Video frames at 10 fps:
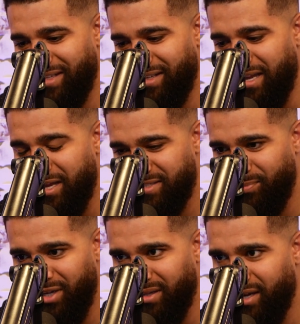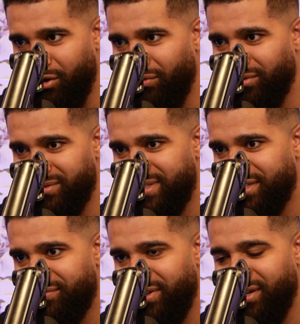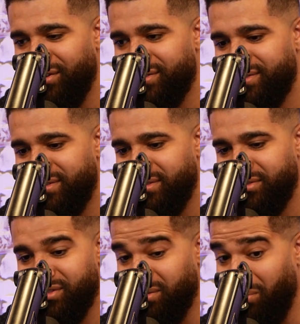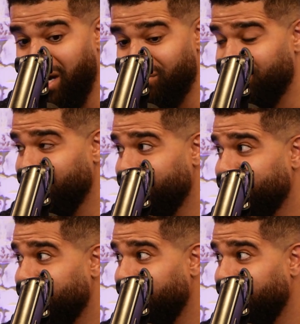I spent like over 6 figures just on bottle service,